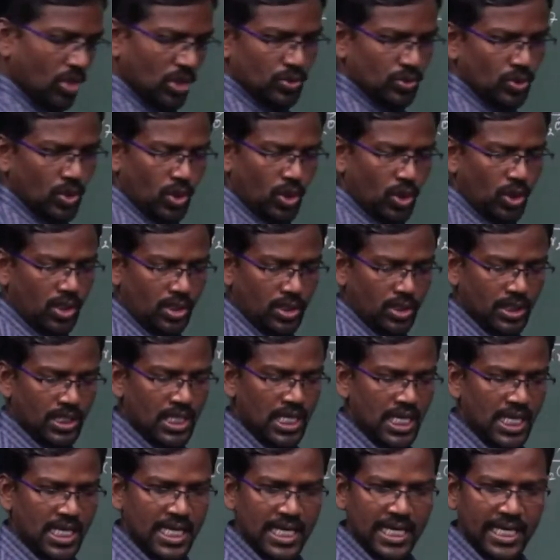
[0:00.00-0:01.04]
So,
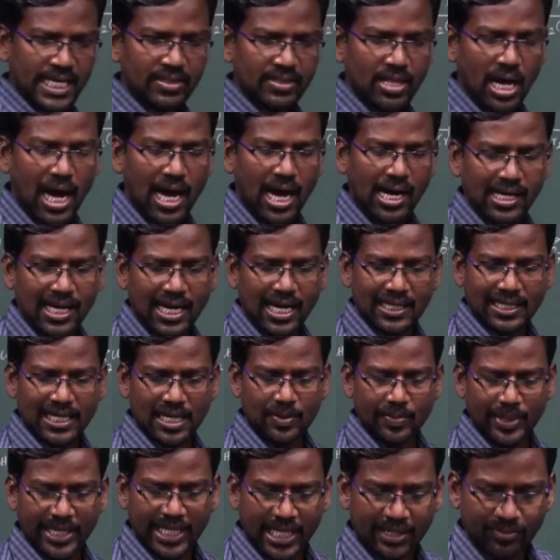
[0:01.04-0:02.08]
in the alcohol
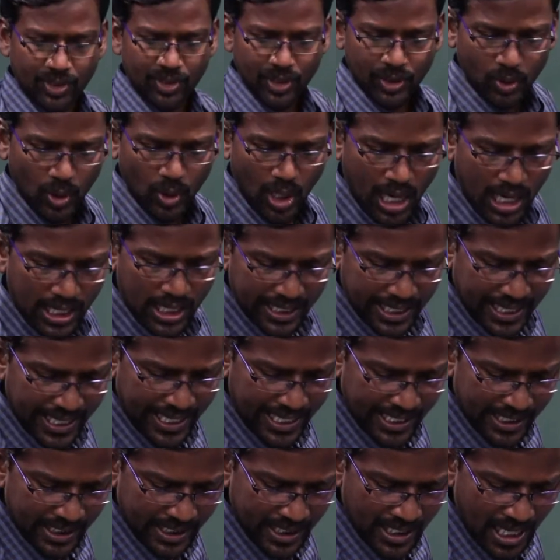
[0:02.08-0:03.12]
can be converted to
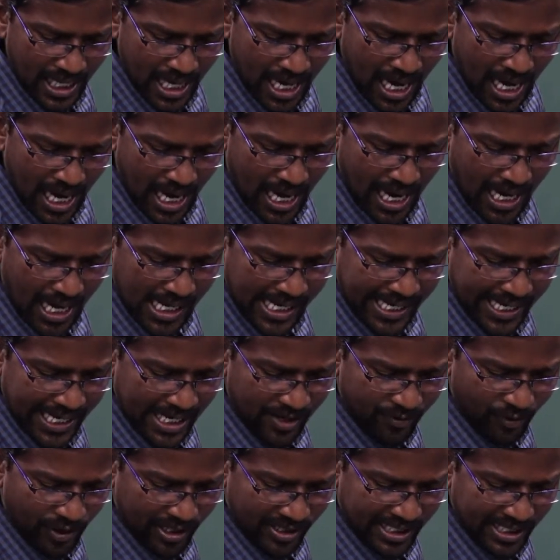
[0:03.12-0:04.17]
aldehyde.
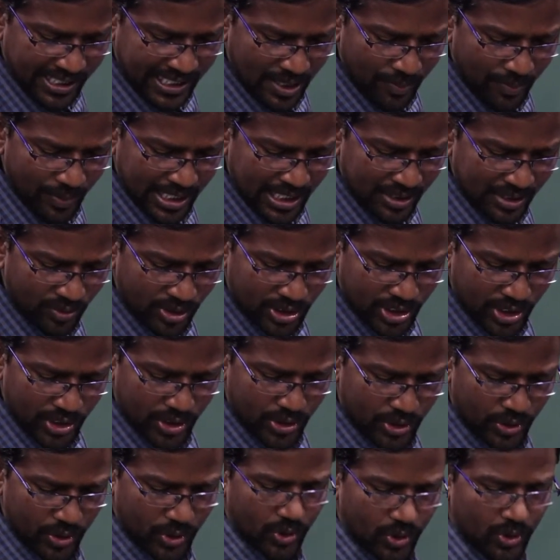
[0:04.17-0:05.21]
Aldehyde further can be converted
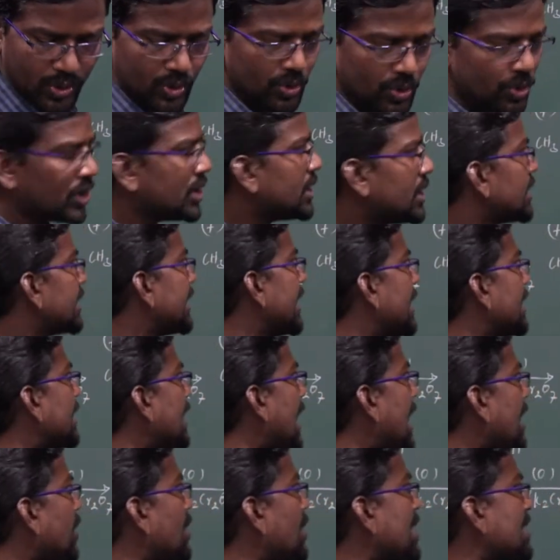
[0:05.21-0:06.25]
into then
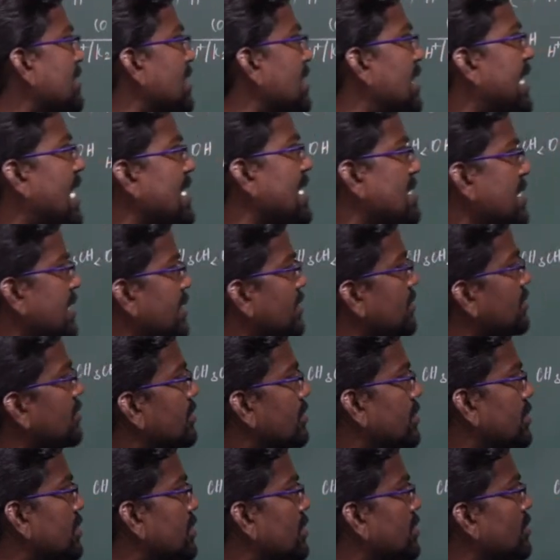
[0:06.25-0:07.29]
carboxylic acid
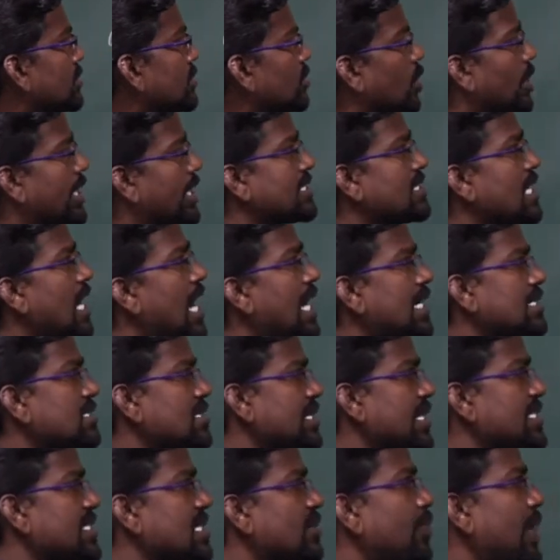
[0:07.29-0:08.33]
known as
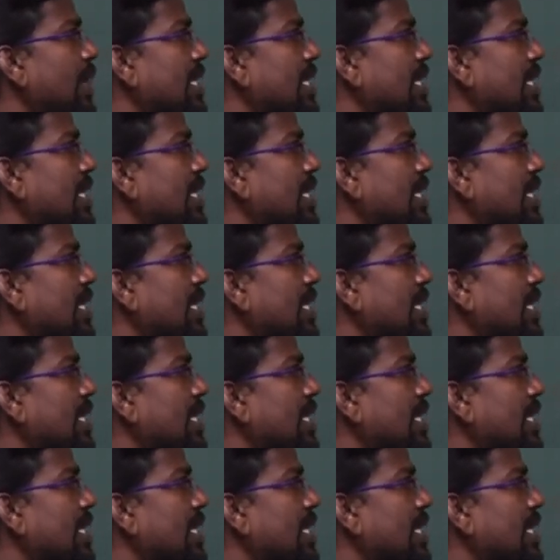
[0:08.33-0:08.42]
oxidation